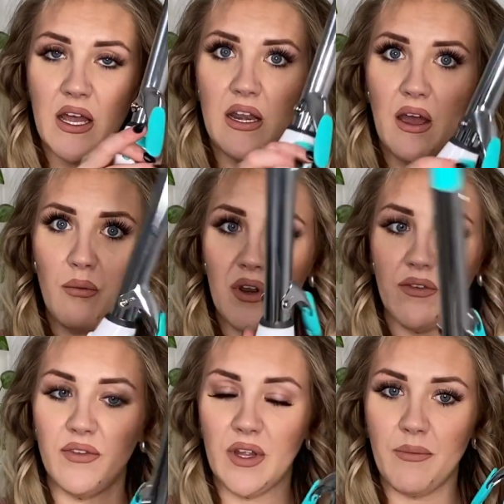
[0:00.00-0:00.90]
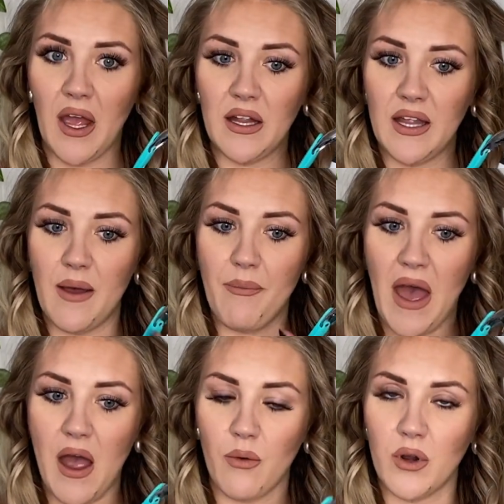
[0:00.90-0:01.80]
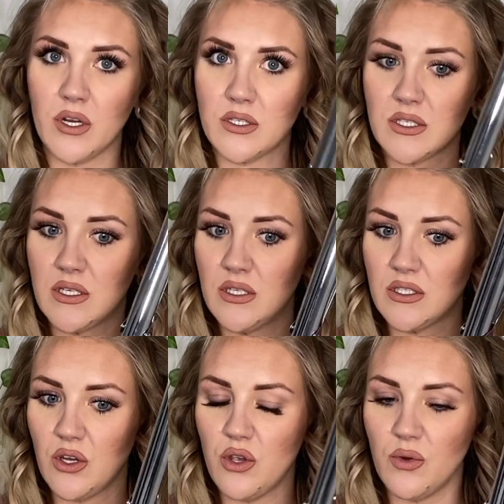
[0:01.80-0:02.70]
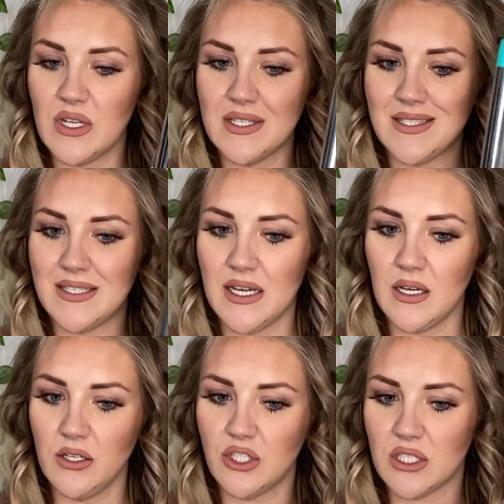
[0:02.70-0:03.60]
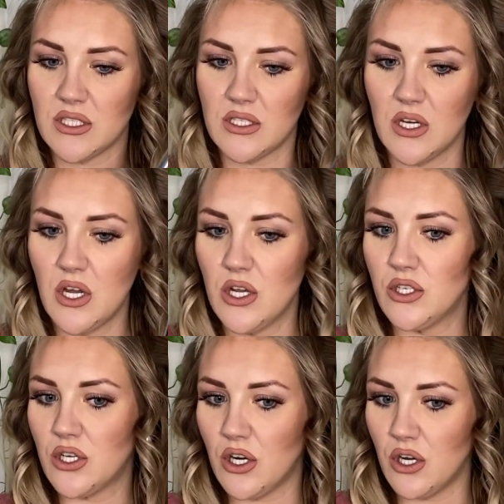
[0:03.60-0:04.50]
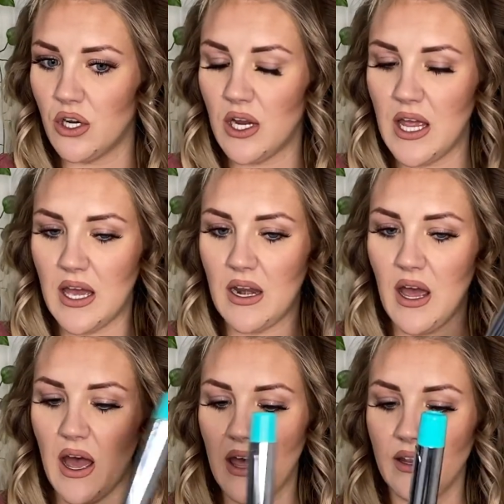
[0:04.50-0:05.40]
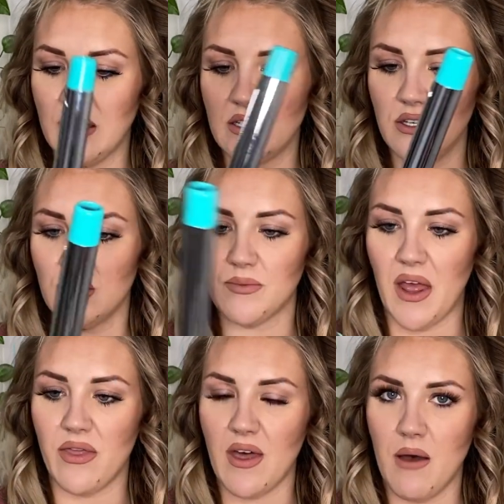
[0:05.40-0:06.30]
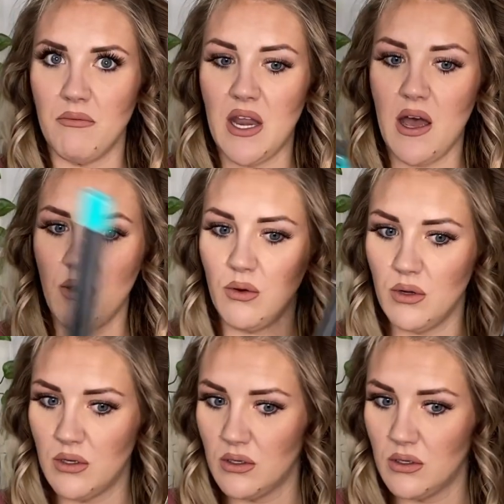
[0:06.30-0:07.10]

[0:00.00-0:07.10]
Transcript: Now I'm gonna flip my clamp backwards. So you can still just turn your hand. I like to use my thumb now.